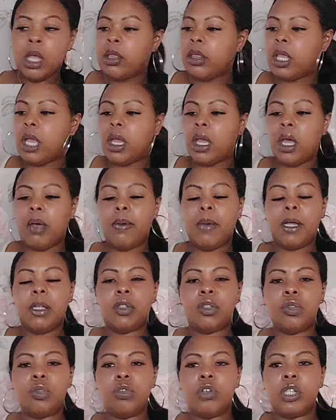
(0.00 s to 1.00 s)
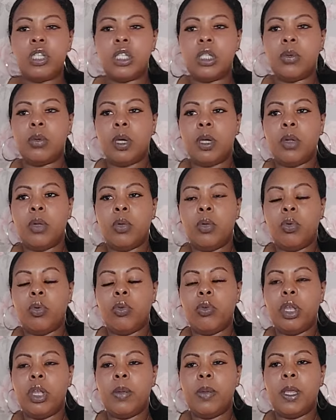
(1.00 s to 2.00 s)
That come out in Taurus is one.
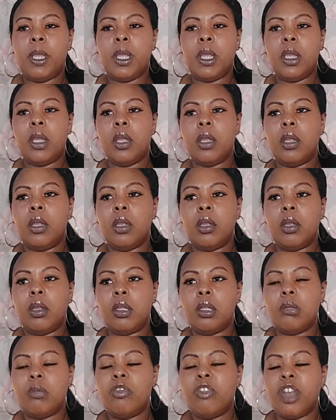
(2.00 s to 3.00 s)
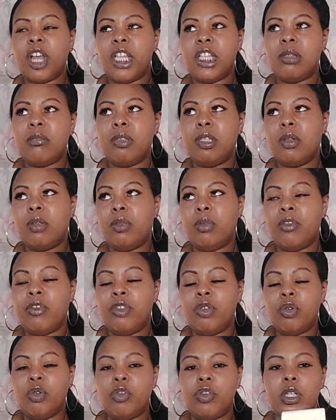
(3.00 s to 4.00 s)
Creepy. Some of you guys could be dealing with
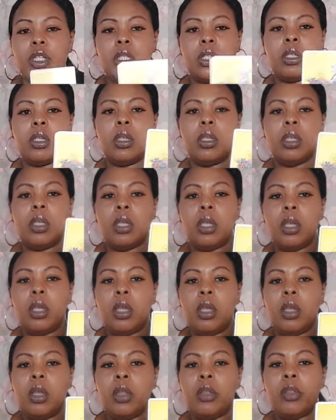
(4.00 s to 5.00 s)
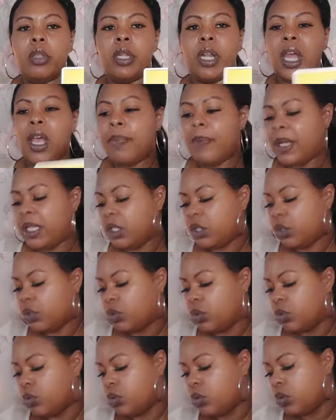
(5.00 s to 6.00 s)
Taurus. The Knight of
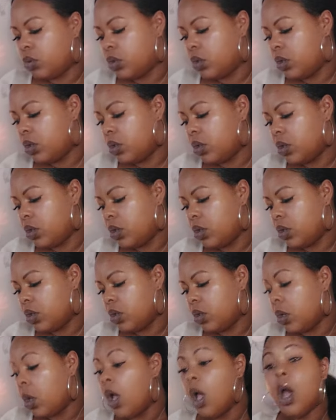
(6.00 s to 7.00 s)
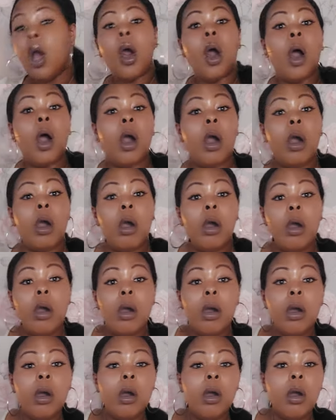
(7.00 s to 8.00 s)
Pentacles.
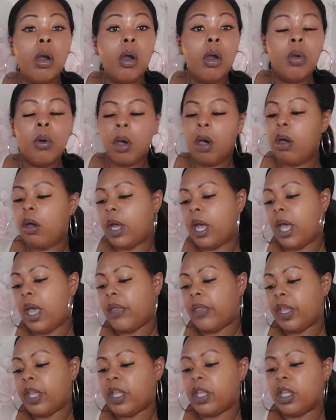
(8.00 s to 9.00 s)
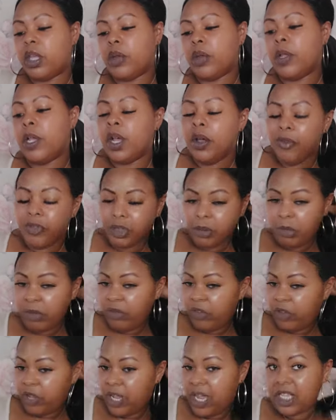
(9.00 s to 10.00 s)
Oh, okay, thank you. For some
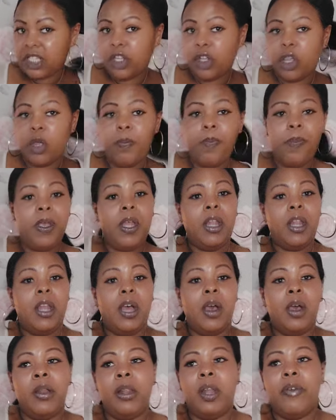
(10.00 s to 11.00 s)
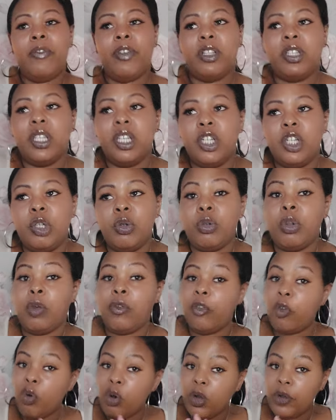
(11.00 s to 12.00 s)
of you guys, there could be a love situation. Not
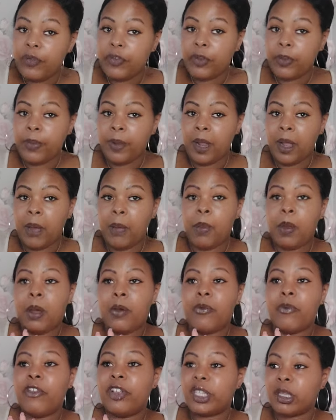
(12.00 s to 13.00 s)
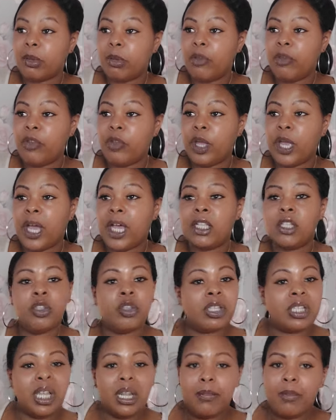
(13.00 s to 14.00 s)
for all of you now, but for some of you guys, you
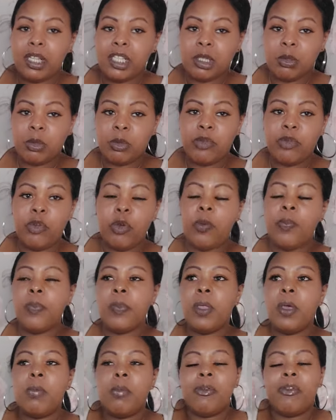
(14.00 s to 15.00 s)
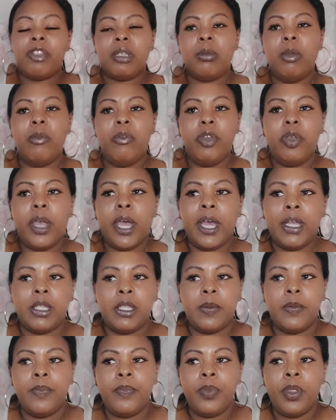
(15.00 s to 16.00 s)
could take the message before, but for some of you guys,